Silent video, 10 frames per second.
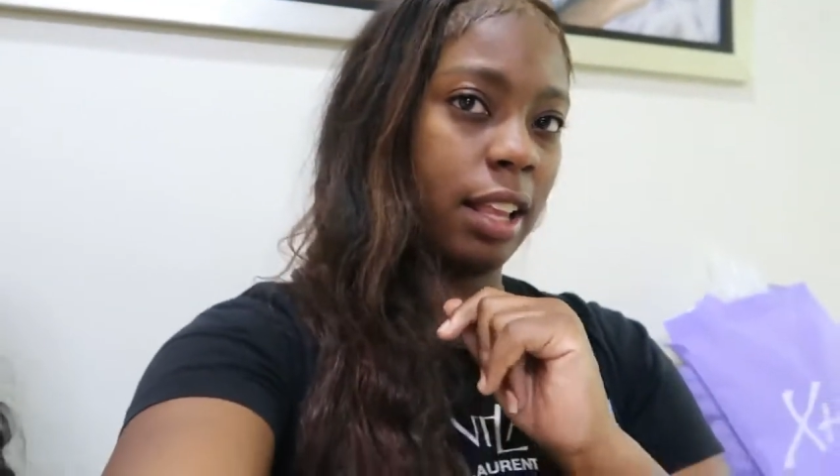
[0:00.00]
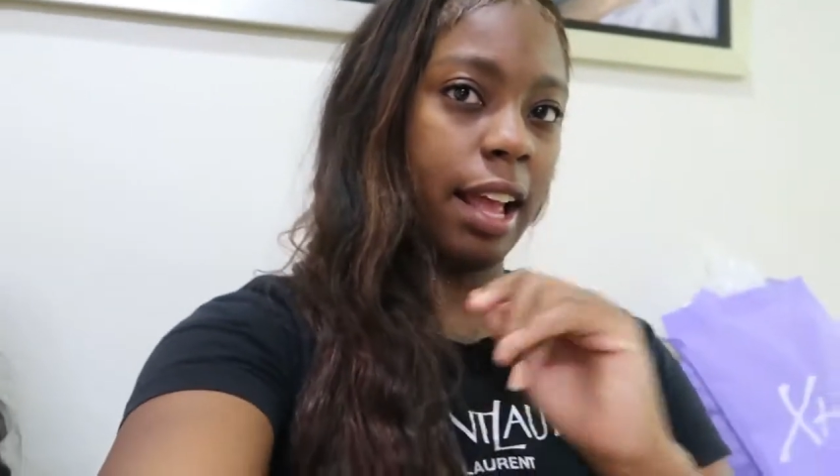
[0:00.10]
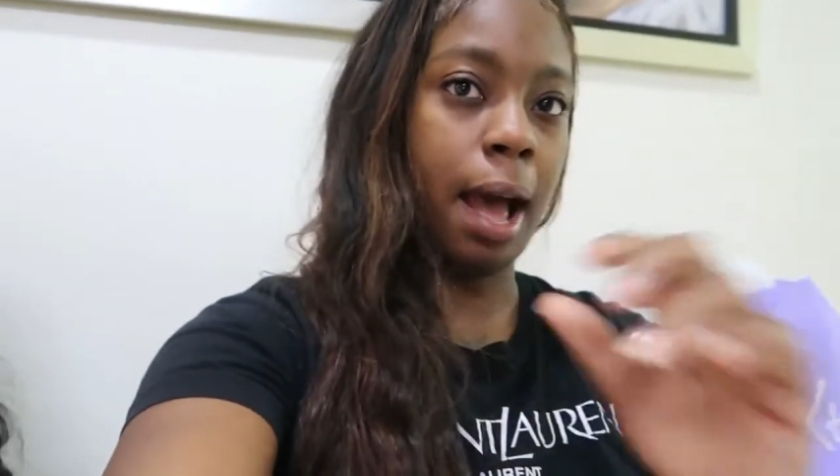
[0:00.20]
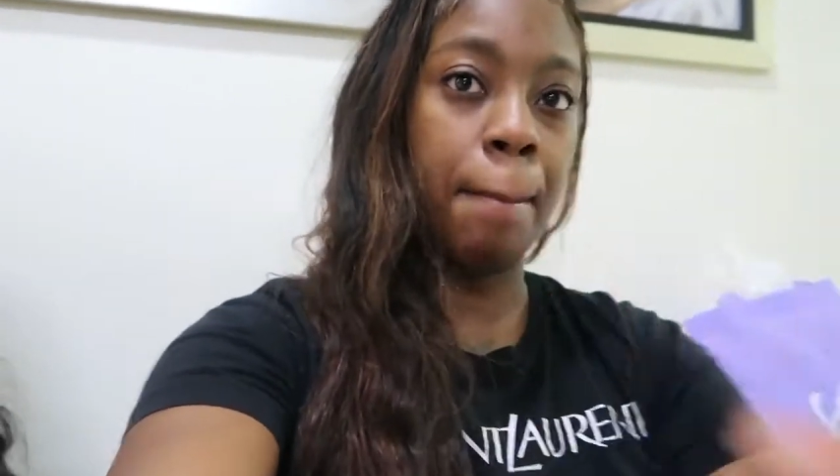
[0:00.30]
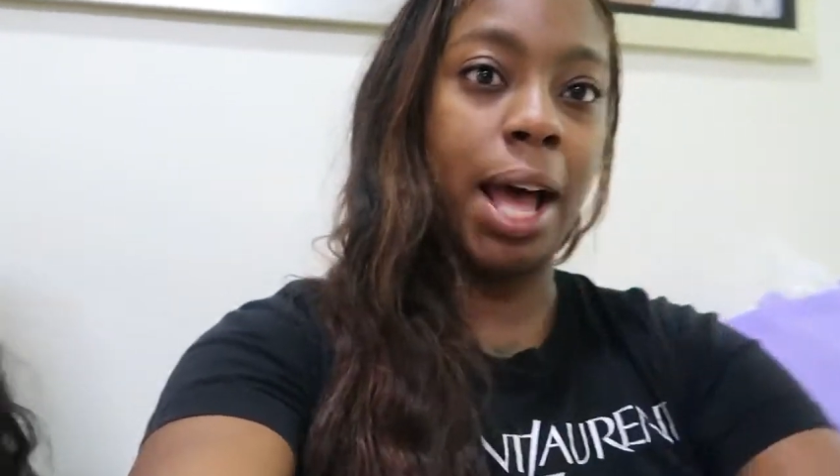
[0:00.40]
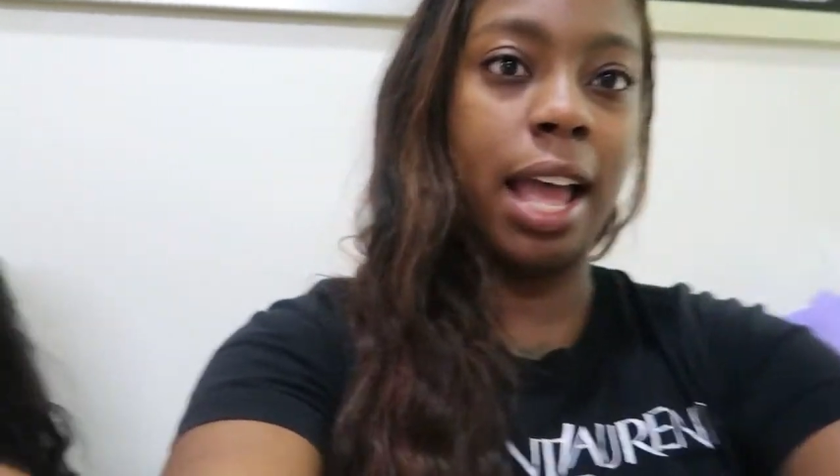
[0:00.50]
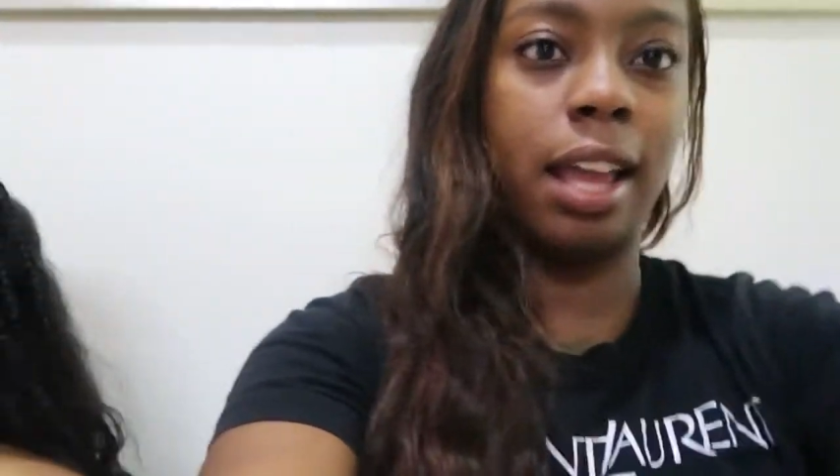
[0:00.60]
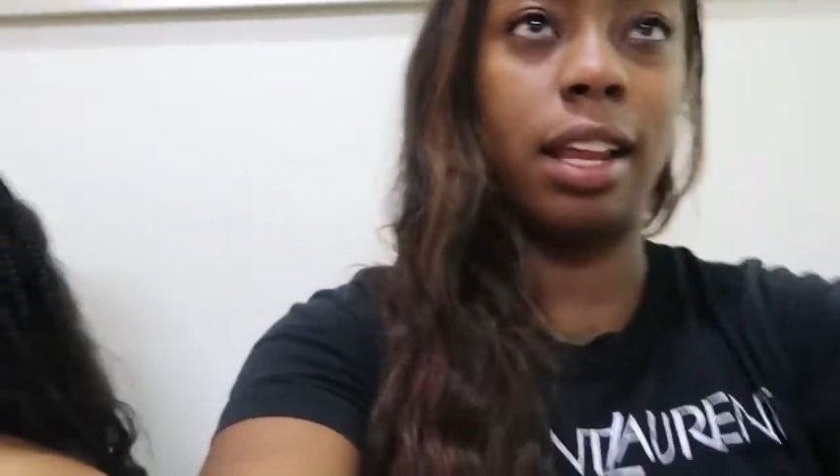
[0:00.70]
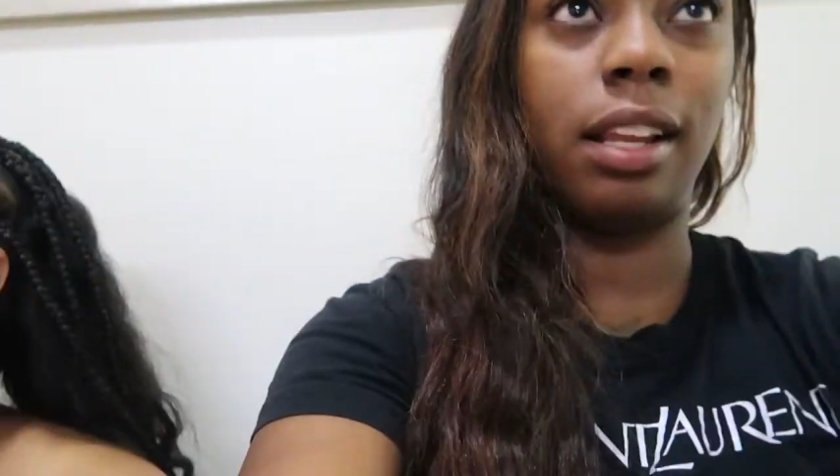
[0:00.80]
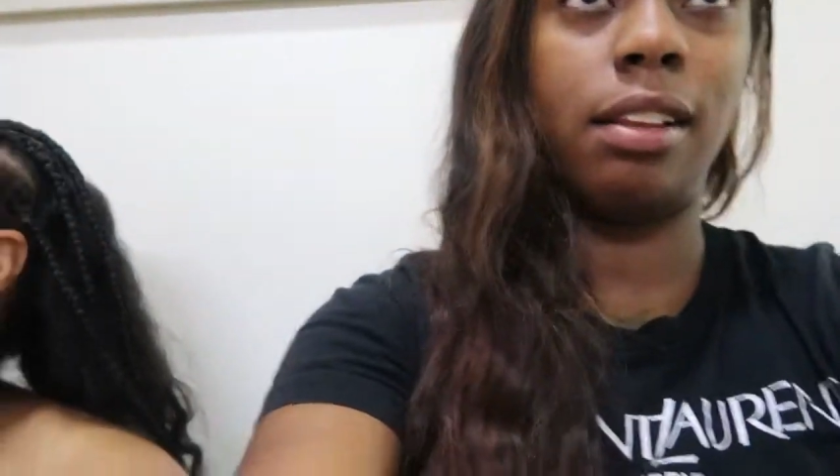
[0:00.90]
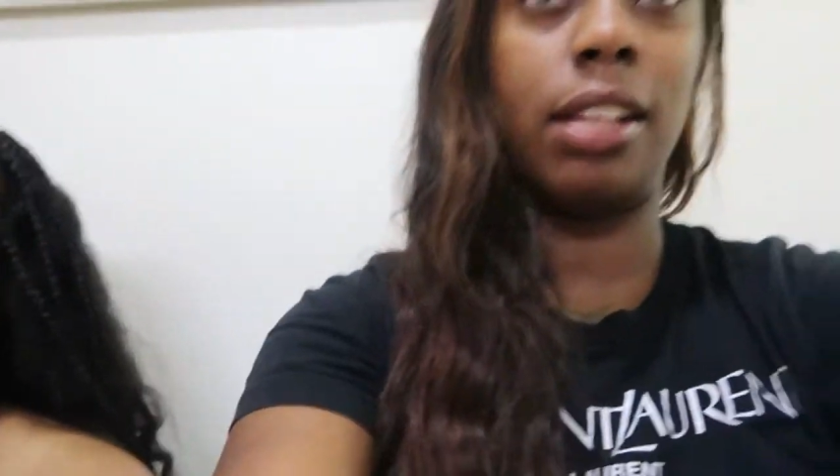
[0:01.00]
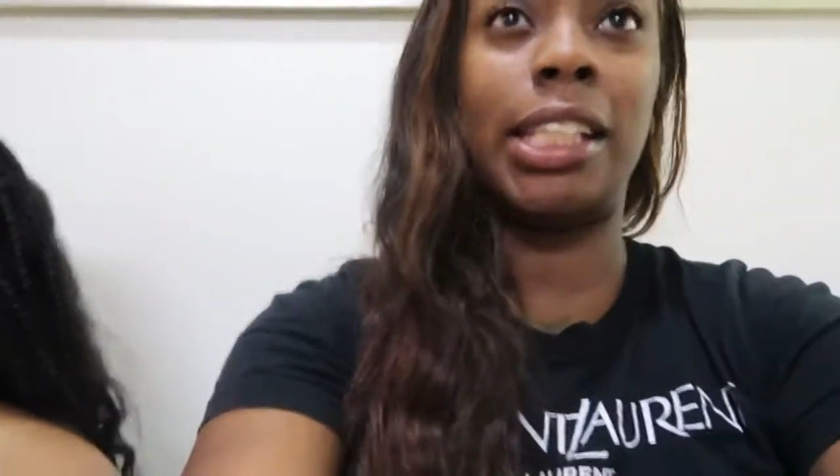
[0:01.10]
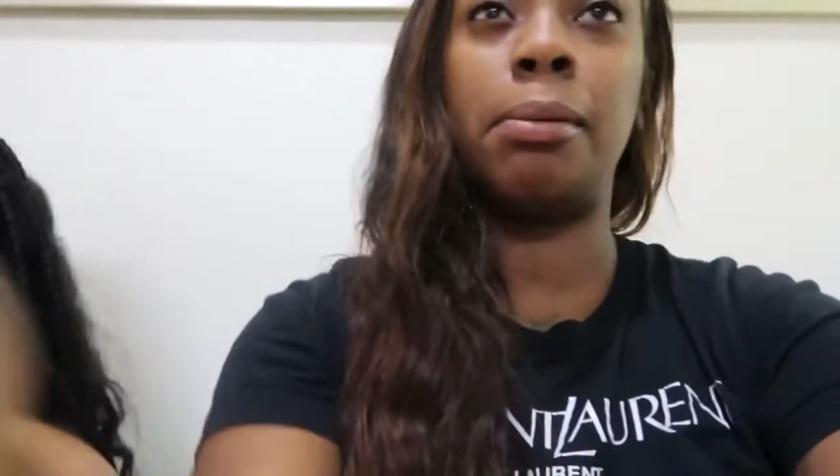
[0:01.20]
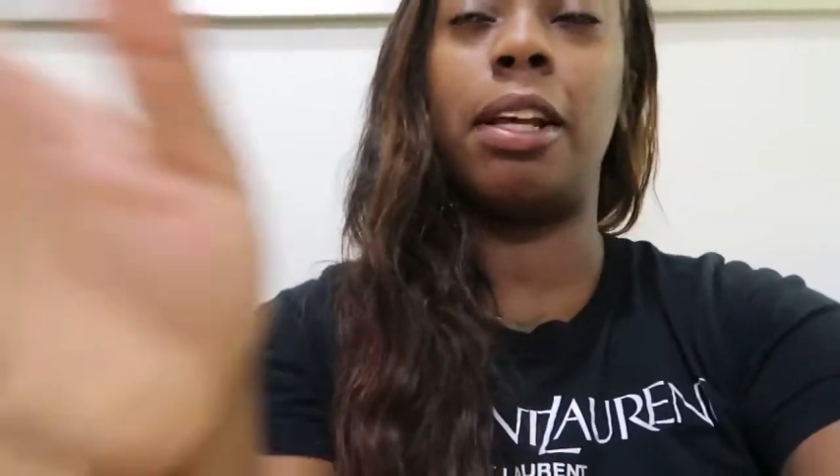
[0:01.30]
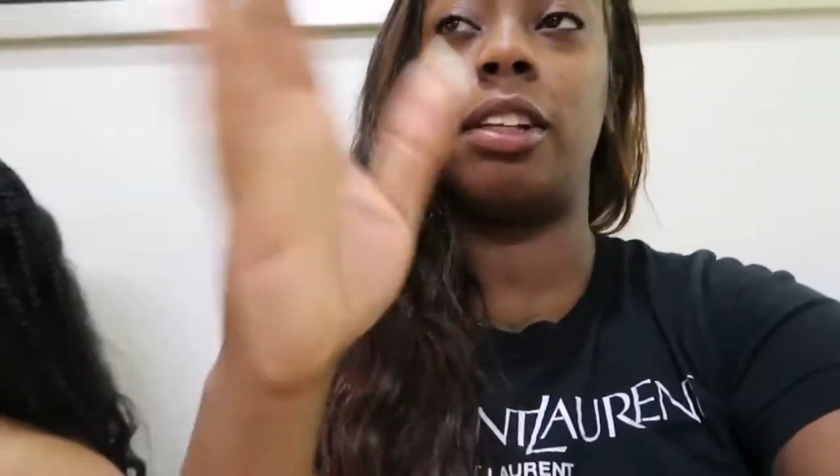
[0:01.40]
Like I might,
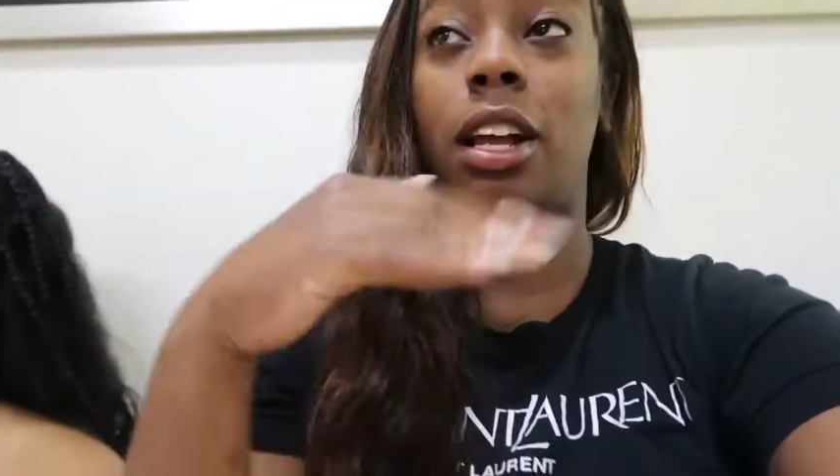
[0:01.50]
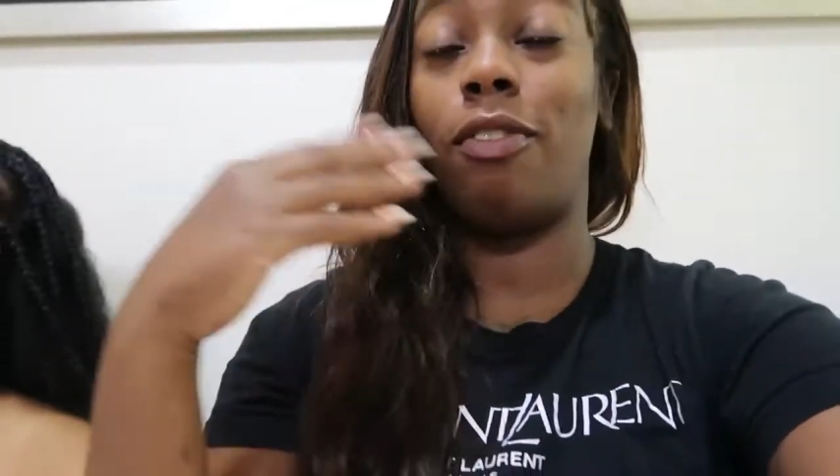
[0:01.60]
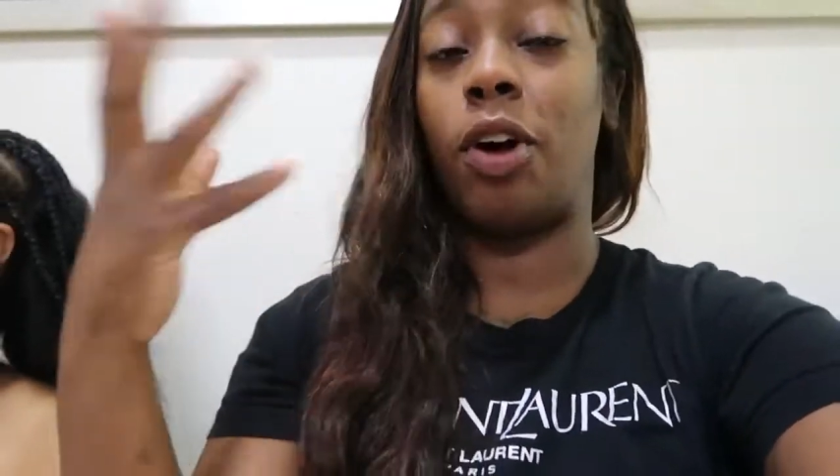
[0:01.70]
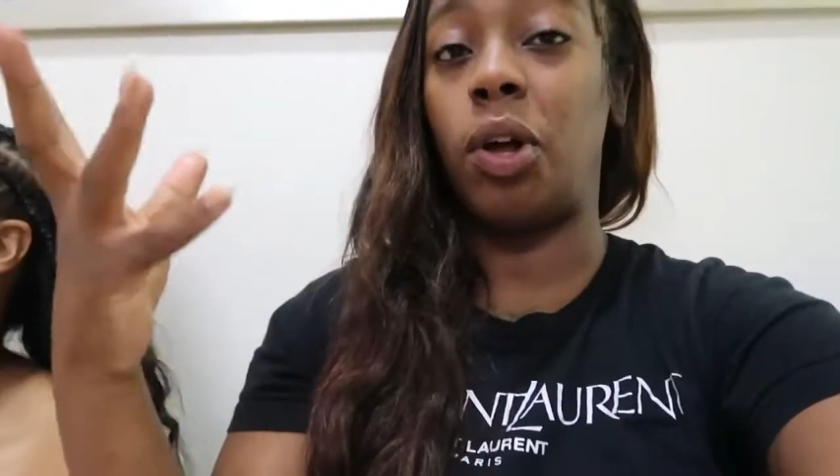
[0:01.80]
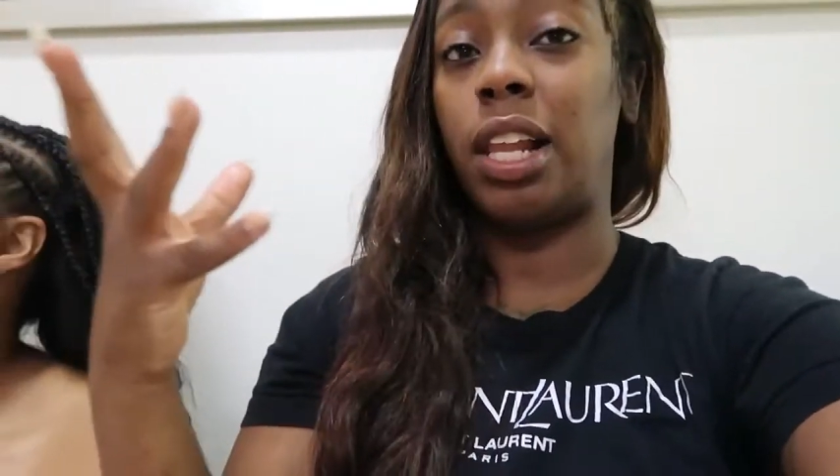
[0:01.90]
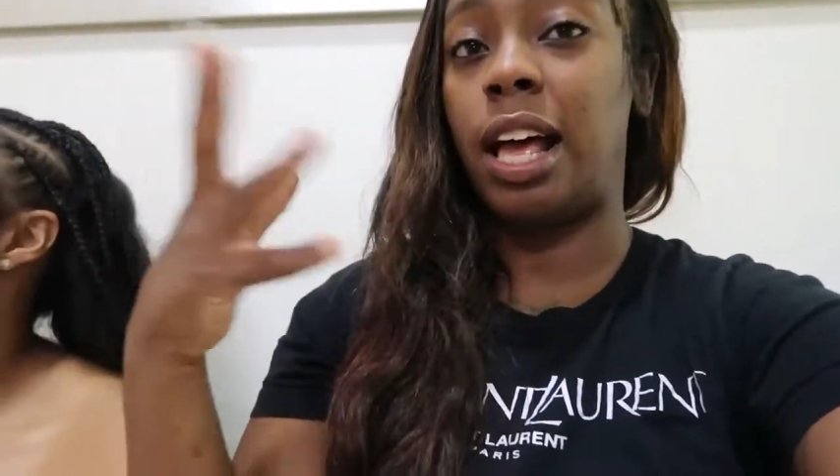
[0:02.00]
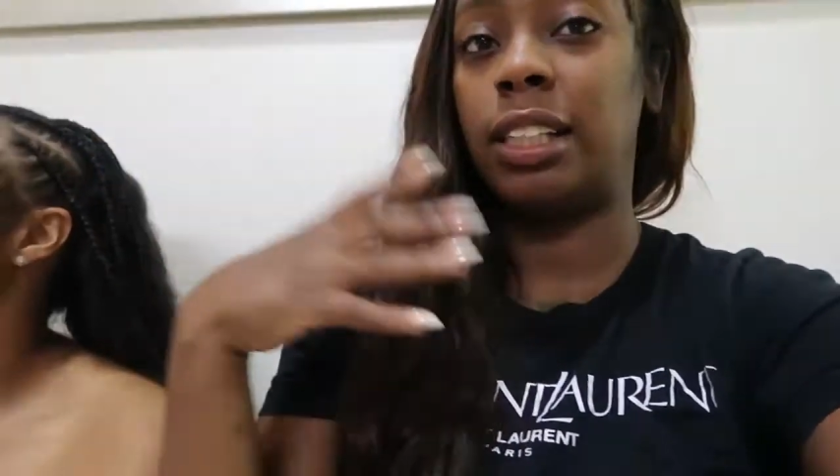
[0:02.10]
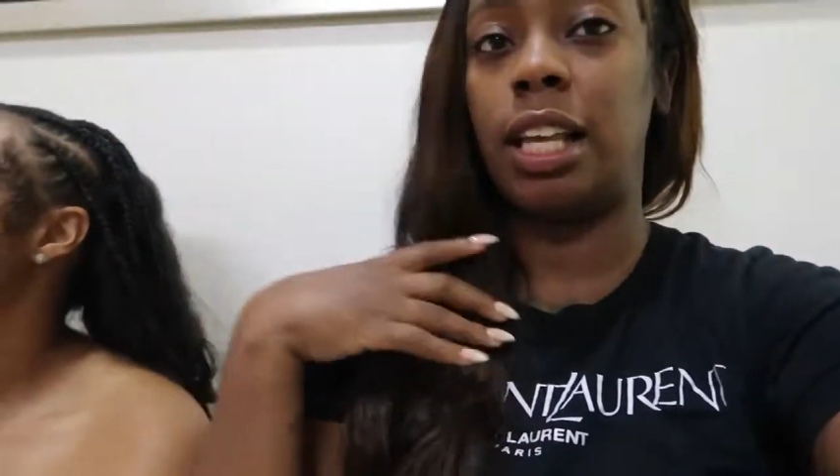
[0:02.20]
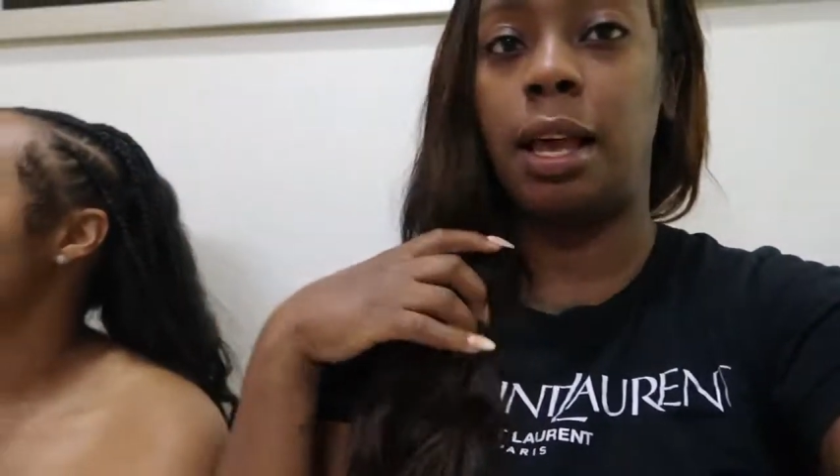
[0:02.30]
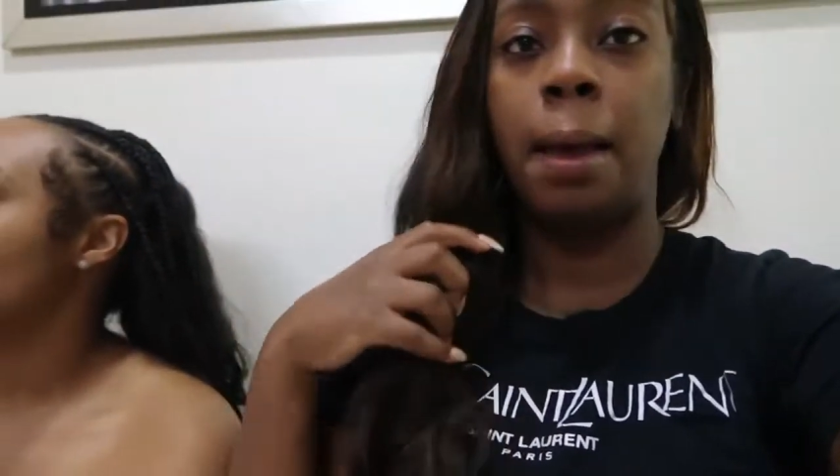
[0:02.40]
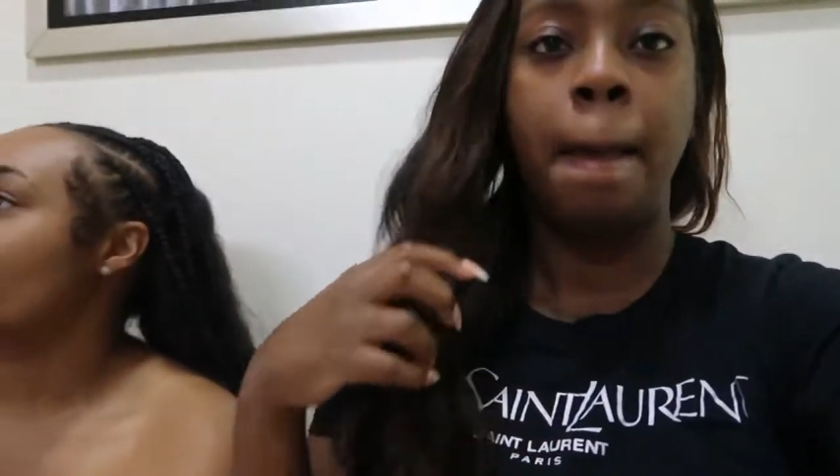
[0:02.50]
sometimes I can vocalize it,